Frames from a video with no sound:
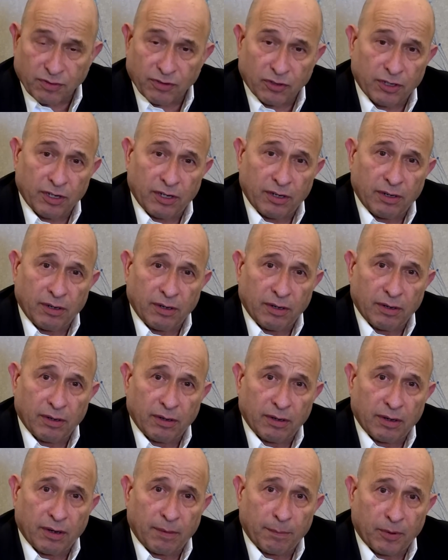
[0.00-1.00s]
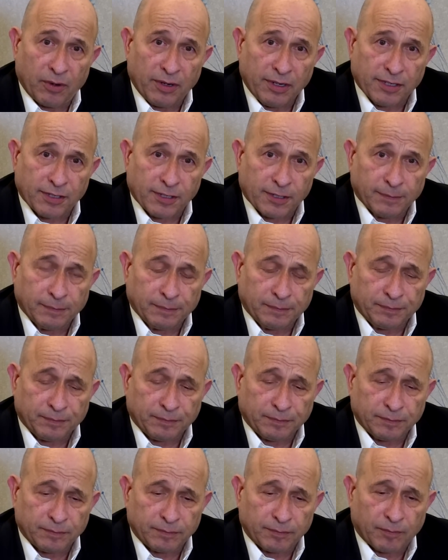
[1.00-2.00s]
for the employees,
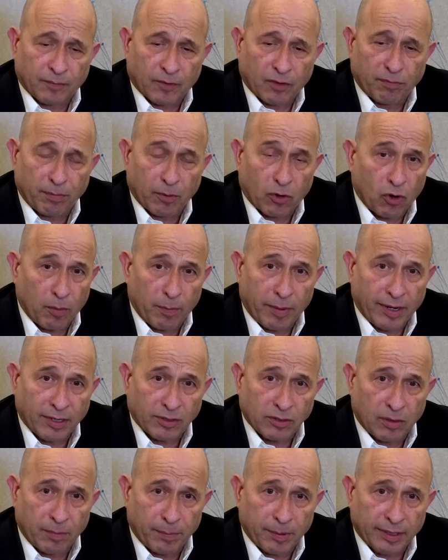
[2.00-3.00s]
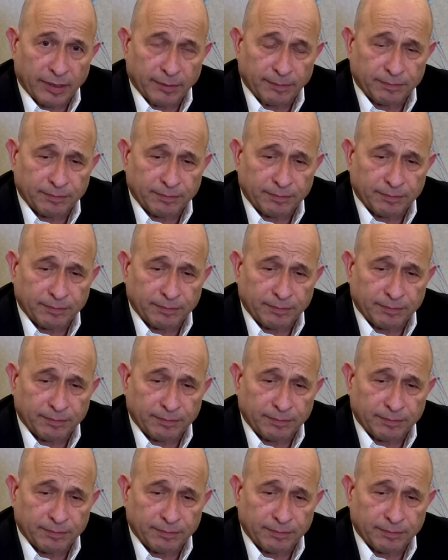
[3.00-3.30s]
combined company.